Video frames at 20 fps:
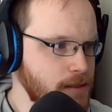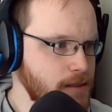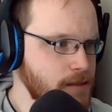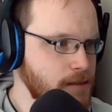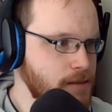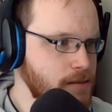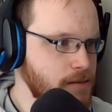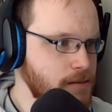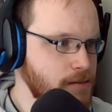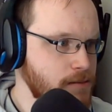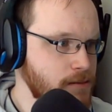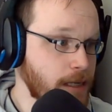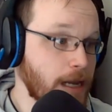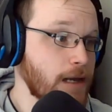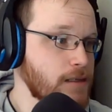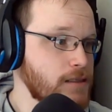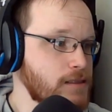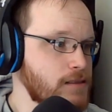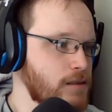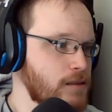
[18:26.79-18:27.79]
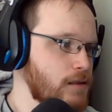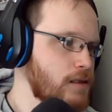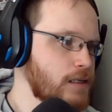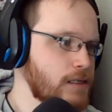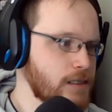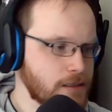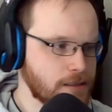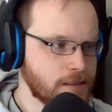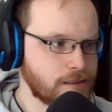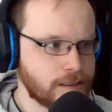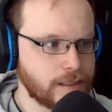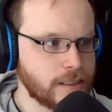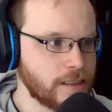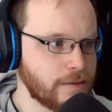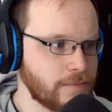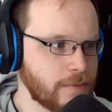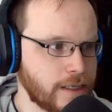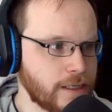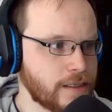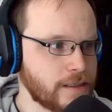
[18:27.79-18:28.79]
he's leading the
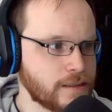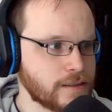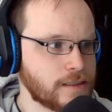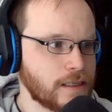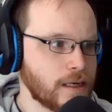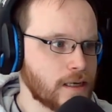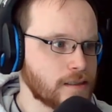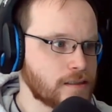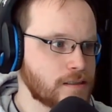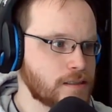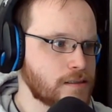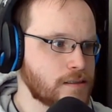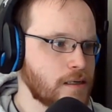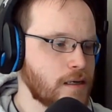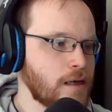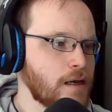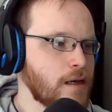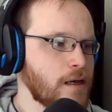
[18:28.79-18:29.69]
team in assists.